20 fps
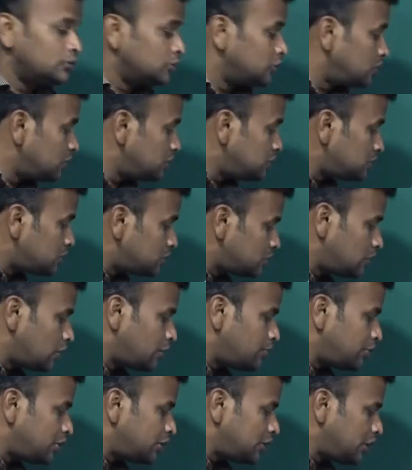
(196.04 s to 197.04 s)
In
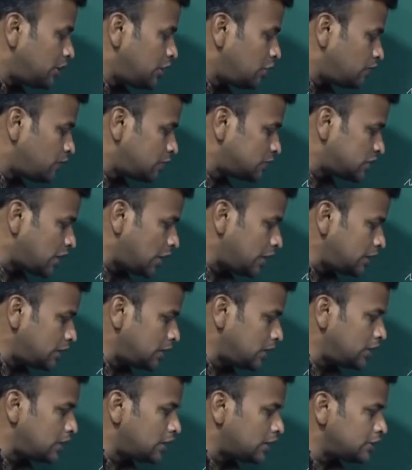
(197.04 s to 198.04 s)
trigonometry, if sine
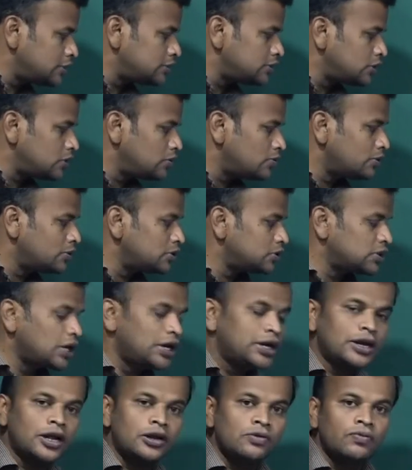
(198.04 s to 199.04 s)
theta is equal to
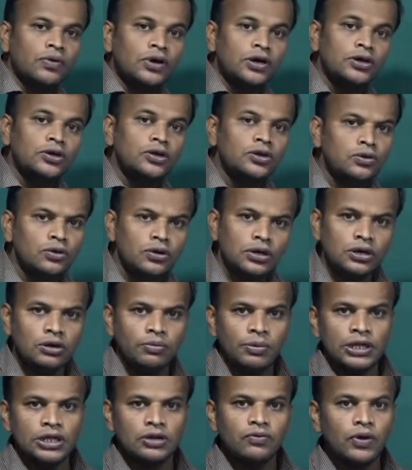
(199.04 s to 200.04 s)
sine alpha, you
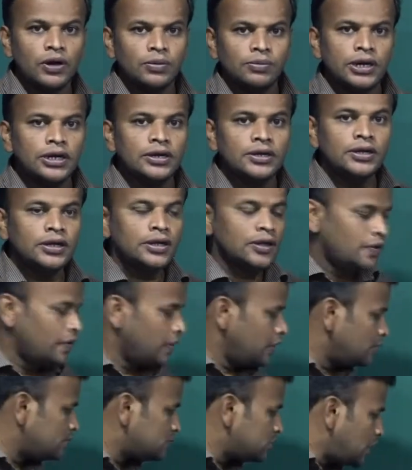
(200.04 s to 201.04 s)
remind the formula.
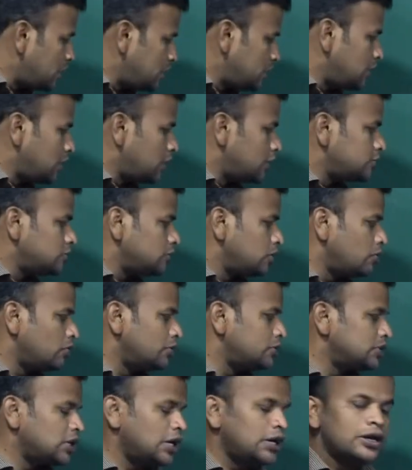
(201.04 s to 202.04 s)
If sin theta is equal
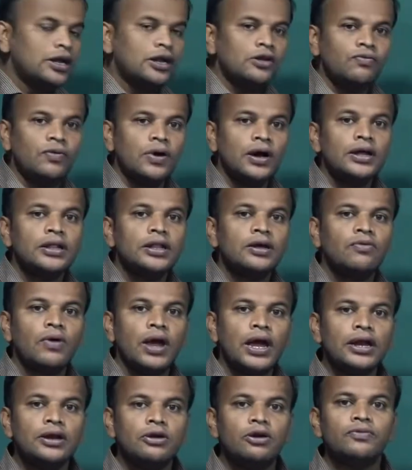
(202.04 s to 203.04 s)
to sin alpha, the
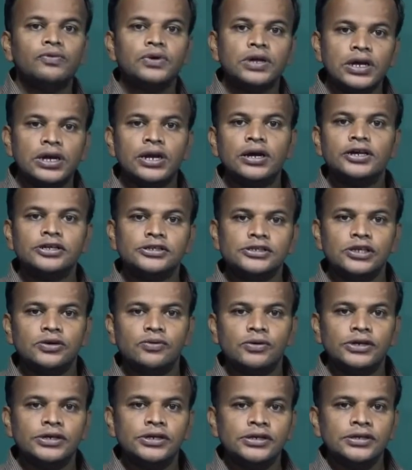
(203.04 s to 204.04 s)
value of theta is
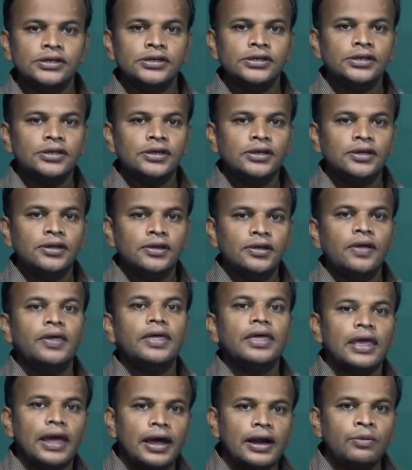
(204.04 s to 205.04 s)
equal to
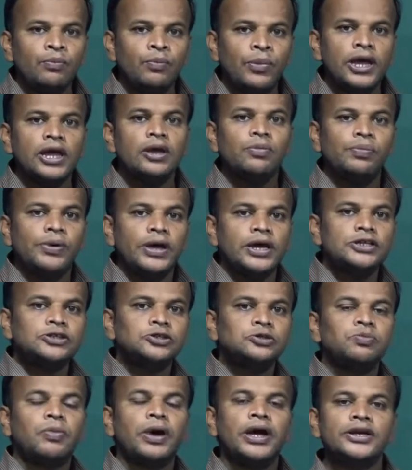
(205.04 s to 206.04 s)
n pi
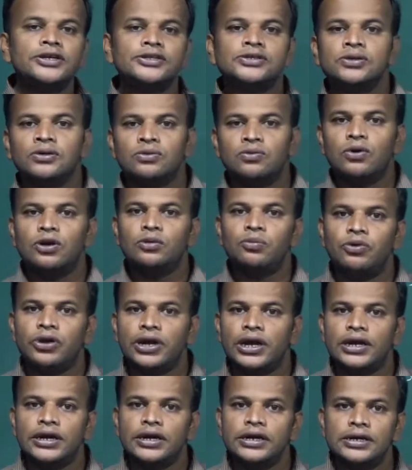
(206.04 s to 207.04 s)
plus minus 1 whole power
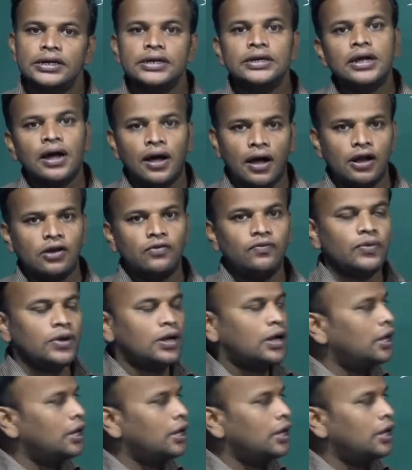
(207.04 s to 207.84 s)
n into alpha.